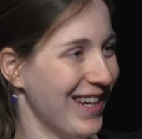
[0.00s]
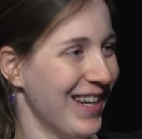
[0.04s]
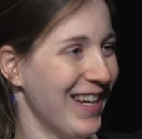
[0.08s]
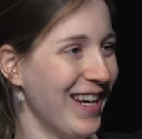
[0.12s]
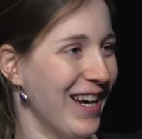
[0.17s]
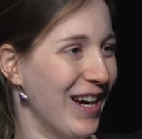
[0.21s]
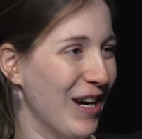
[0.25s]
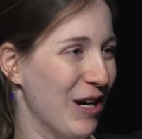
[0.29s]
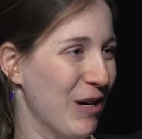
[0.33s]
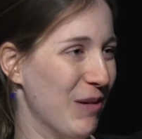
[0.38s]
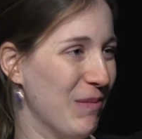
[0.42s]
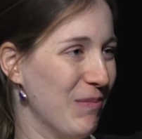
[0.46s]

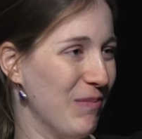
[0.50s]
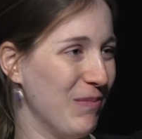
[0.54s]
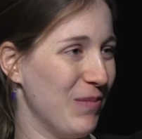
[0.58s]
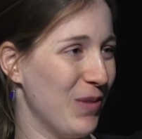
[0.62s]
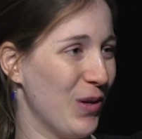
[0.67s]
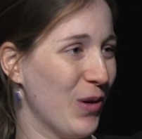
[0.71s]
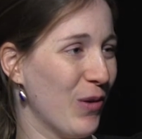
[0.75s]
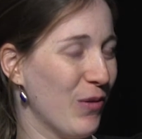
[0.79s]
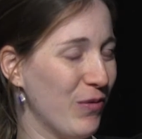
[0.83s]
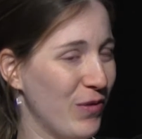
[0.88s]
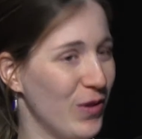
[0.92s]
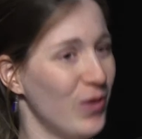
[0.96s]
You
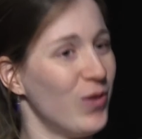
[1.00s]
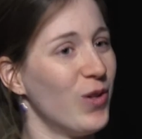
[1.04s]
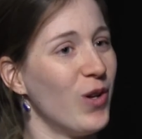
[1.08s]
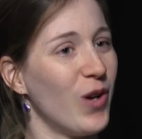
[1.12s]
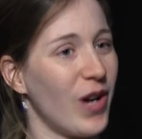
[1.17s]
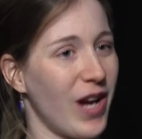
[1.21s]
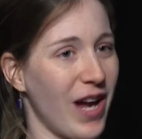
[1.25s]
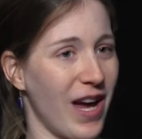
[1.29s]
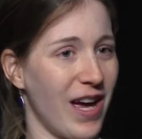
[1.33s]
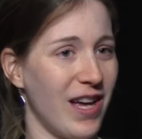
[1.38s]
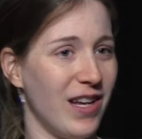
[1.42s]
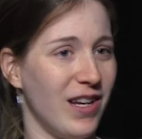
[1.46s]
know, if you
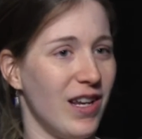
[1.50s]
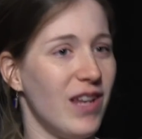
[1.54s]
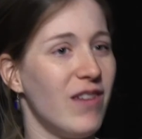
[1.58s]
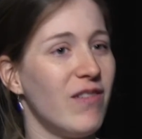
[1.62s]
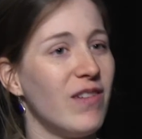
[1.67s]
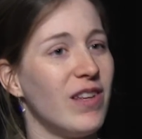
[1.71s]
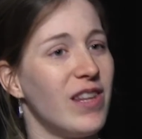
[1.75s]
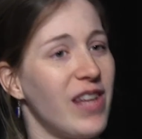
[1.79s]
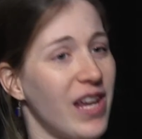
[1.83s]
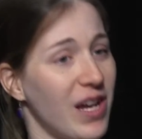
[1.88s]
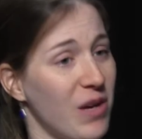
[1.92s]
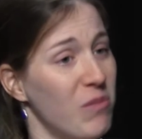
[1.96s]
look at
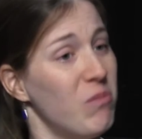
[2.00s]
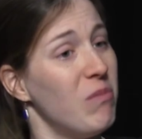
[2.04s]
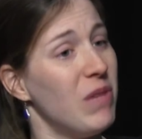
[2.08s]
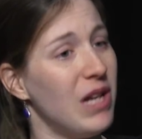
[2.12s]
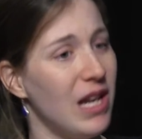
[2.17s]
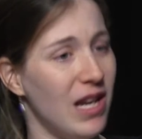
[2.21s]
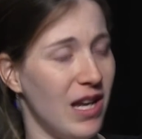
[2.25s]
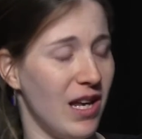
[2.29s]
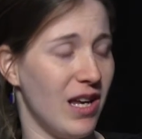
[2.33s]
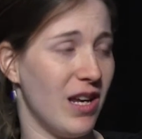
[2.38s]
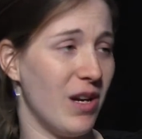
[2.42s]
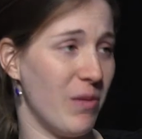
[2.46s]
even like a
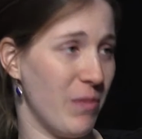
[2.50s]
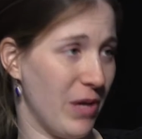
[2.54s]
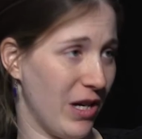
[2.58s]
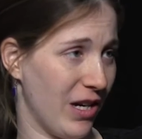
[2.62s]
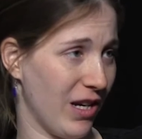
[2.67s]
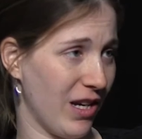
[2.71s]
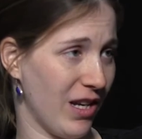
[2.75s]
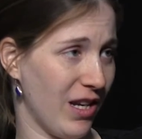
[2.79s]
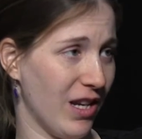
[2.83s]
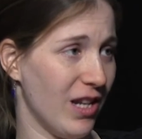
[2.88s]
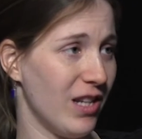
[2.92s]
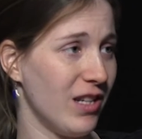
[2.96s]
median
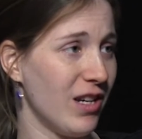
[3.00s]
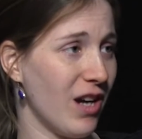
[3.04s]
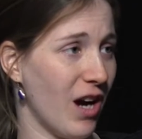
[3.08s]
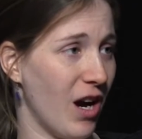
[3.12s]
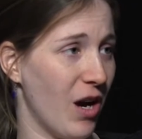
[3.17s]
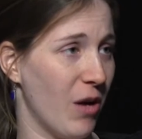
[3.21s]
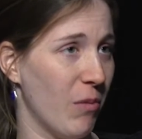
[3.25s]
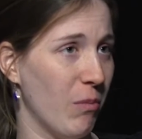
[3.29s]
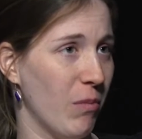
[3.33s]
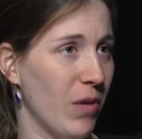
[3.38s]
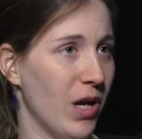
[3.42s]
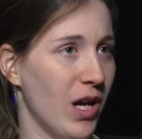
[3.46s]
American
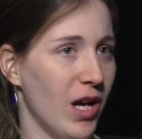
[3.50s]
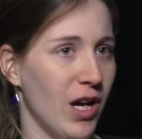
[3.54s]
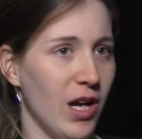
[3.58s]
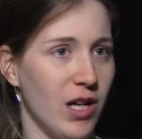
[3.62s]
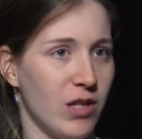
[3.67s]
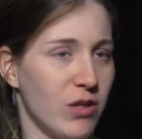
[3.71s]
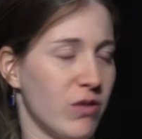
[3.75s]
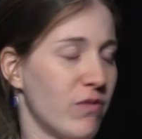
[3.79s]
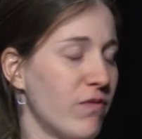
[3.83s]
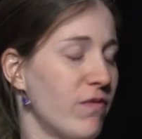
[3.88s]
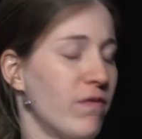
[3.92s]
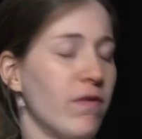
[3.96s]
income,
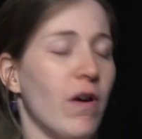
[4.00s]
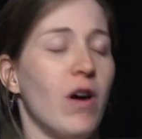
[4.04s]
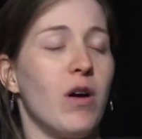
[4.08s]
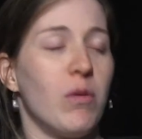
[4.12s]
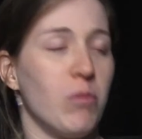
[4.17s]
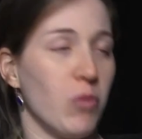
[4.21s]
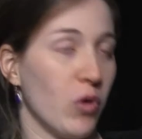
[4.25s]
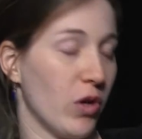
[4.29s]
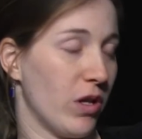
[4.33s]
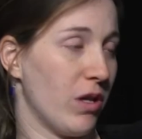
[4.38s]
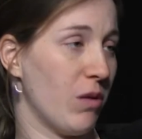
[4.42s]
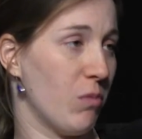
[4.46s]
it's far
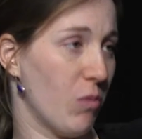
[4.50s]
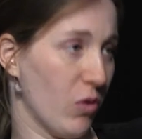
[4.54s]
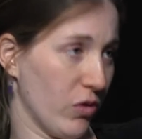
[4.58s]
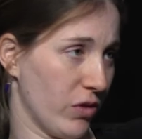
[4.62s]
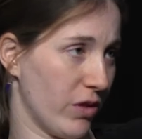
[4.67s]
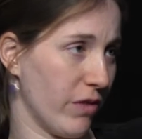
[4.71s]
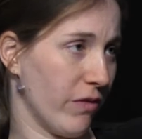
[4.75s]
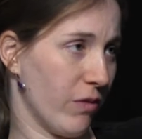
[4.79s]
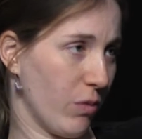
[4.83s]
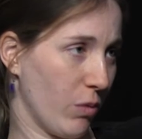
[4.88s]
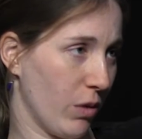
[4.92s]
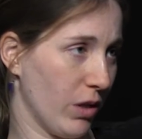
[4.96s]
more than
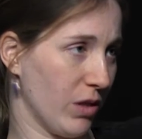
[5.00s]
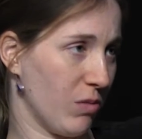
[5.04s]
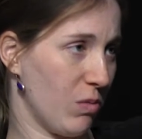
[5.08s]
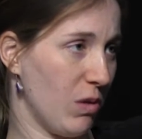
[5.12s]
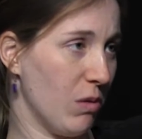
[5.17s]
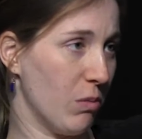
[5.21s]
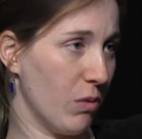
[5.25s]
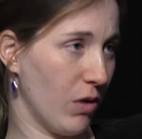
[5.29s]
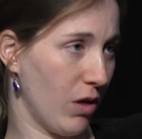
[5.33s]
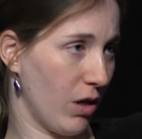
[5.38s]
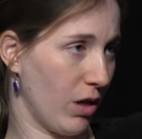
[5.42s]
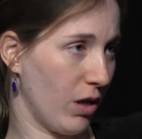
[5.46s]
most of the world's
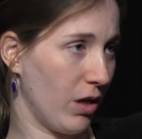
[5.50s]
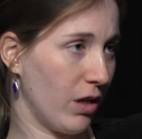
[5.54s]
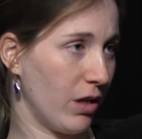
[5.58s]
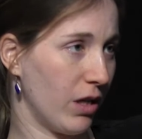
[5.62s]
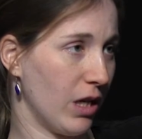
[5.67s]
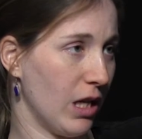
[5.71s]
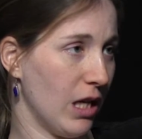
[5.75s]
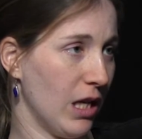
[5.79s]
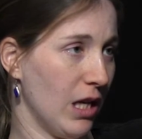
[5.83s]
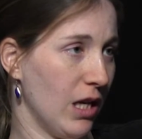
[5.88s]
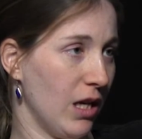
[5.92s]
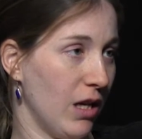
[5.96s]
people earn,
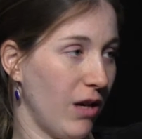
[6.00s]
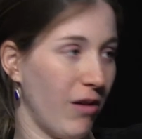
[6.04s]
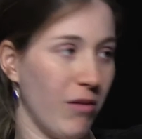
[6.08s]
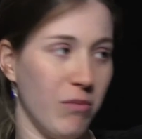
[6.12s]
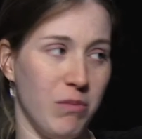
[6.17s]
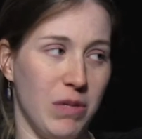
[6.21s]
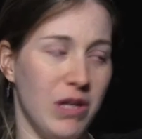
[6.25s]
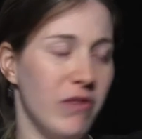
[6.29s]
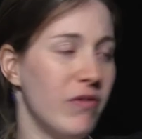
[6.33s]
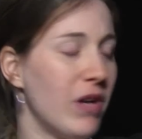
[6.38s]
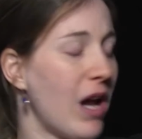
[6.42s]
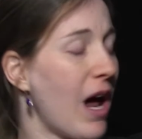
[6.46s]

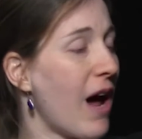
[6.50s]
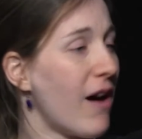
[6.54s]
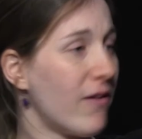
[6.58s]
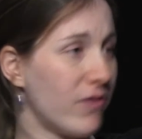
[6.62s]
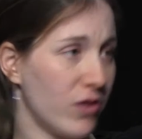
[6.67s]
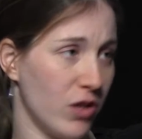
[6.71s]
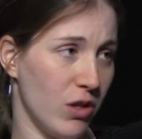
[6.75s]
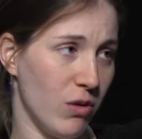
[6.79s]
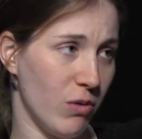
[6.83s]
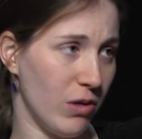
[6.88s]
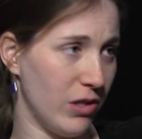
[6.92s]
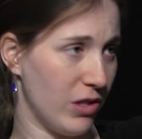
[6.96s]
even
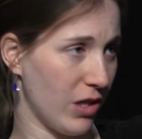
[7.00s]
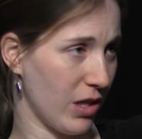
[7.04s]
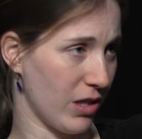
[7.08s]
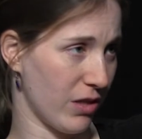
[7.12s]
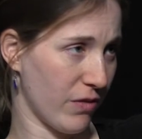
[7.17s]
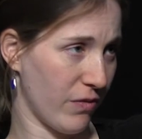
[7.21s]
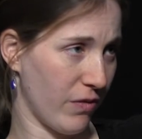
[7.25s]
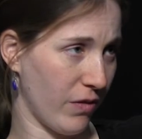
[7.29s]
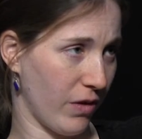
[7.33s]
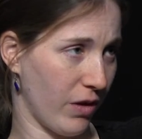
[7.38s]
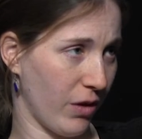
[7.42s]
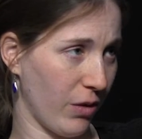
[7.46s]
after you
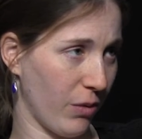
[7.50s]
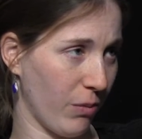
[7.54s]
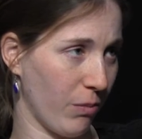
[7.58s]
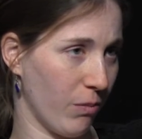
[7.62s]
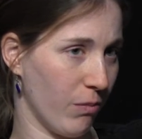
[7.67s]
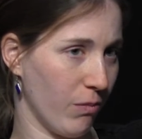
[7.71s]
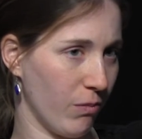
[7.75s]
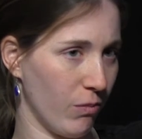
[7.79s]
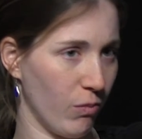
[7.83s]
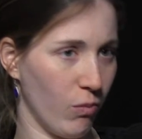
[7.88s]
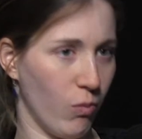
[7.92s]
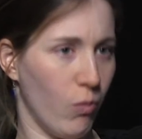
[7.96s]
adjust for
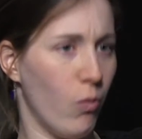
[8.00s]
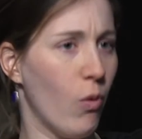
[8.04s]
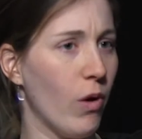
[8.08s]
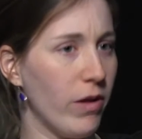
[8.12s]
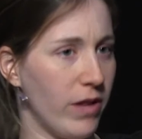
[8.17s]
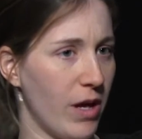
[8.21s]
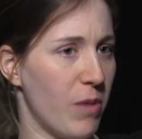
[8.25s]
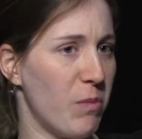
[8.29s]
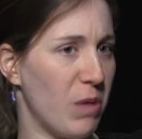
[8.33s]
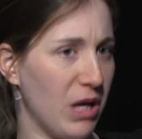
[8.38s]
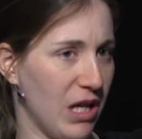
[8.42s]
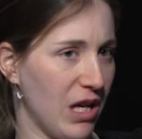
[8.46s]
what
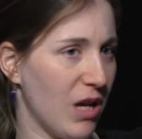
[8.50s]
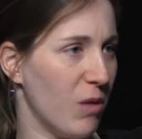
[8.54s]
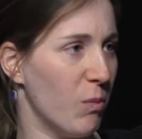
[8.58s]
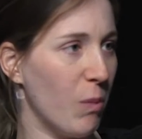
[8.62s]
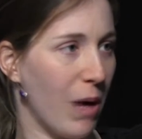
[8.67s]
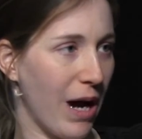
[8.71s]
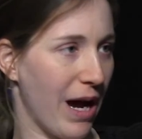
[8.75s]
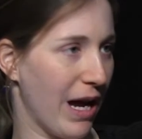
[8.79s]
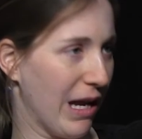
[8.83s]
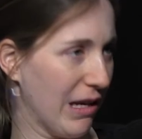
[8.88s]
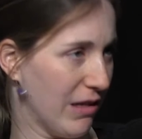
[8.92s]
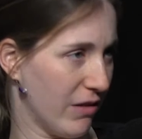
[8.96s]
that money can
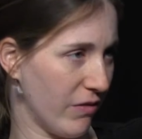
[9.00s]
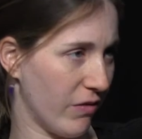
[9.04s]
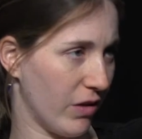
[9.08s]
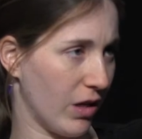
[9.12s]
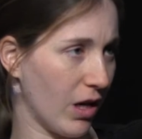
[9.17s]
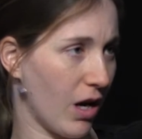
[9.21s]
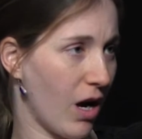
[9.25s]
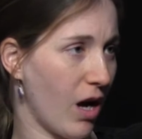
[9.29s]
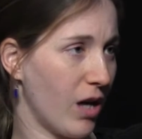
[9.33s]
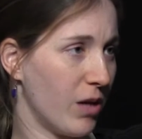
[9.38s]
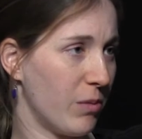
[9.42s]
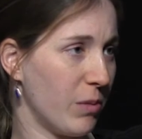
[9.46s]
buy in different
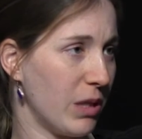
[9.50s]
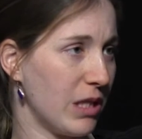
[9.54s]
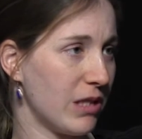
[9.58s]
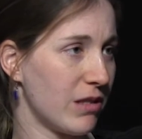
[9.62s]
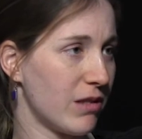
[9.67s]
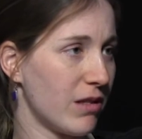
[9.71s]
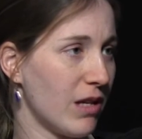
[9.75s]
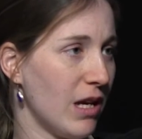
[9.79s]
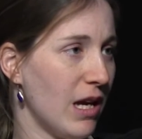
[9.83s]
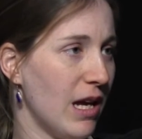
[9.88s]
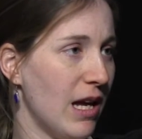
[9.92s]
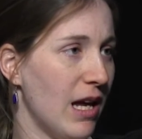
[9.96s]
economies.